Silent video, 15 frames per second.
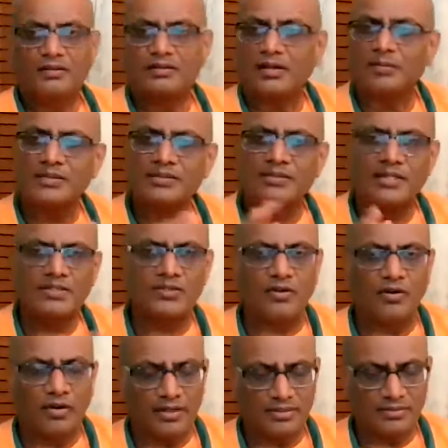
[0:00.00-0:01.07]
Tamas
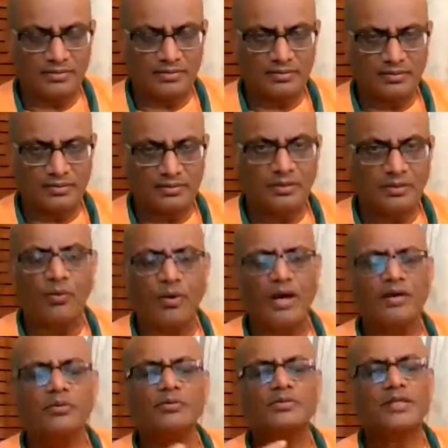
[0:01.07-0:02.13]
destroys. The
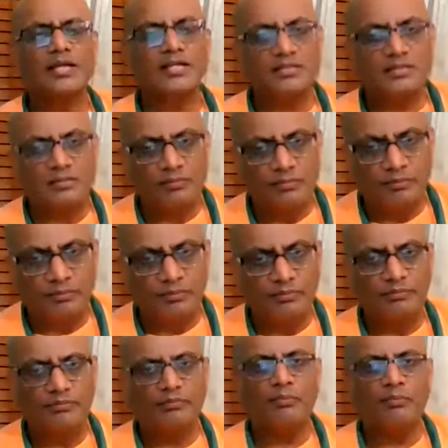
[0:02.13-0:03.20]
one who says
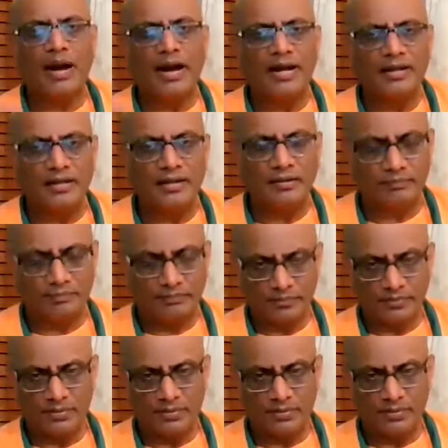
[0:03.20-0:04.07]
bind him,